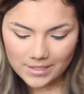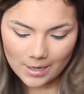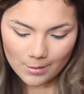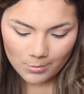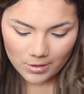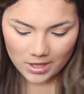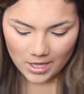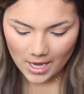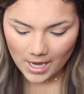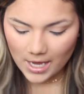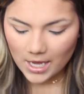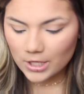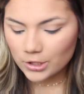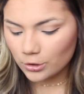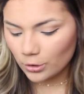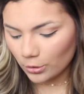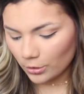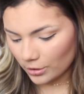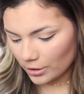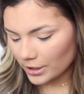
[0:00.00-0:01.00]
same thing
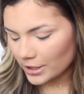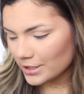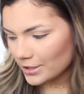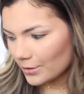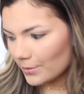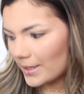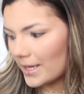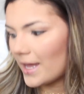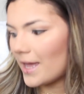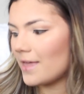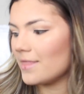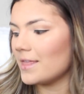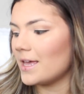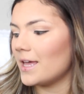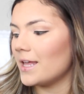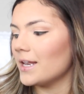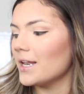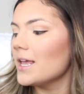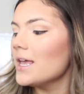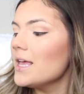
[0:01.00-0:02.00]
totally do it and
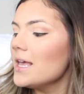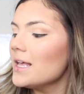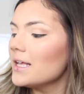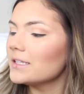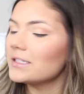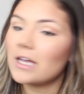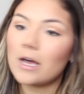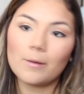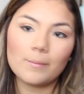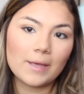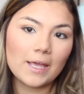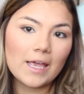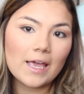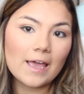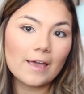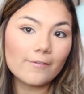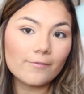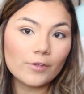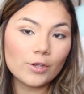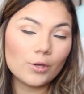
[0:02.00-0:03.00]
then tell me
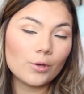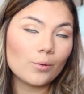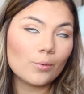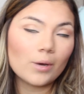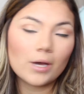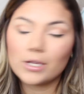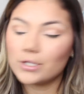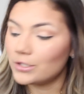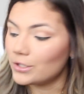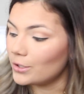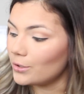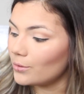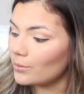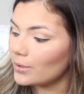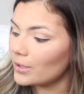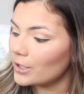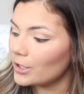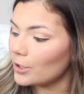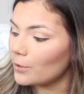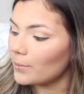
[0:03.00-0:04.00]
if you
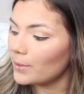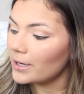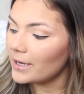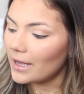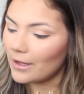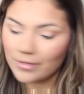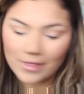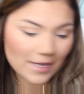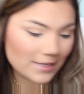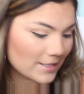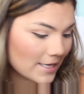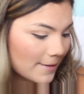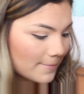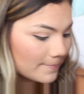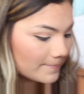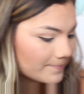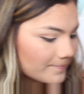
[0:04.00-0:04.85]
do your workout that day.